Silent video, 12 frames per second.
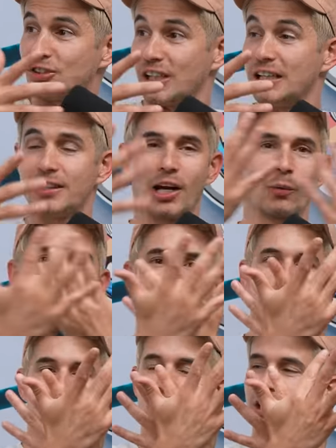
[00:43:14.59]
in there, right?
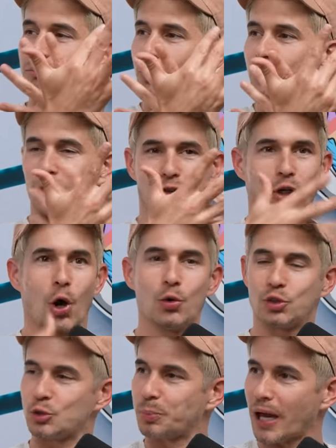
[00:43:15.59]
So she's like moving her
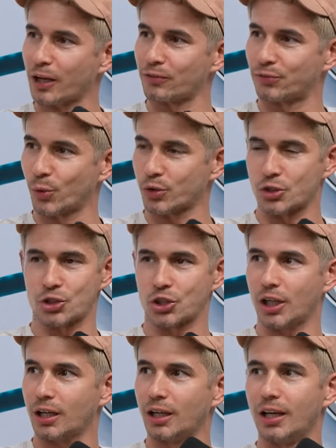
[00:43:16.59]
toesies back and forth and
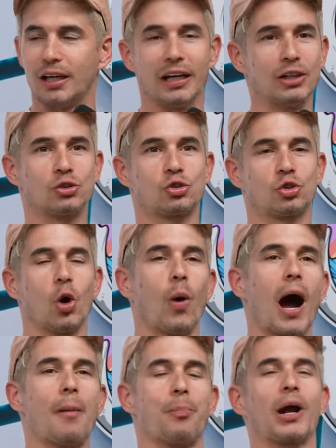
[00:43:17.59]
shit. It's so
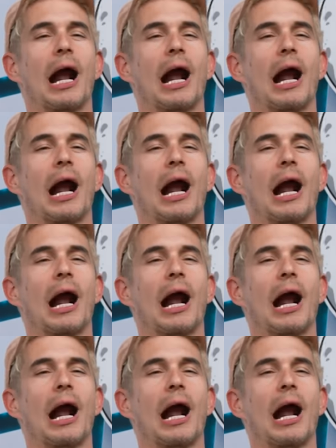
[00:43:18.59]
hot. Bring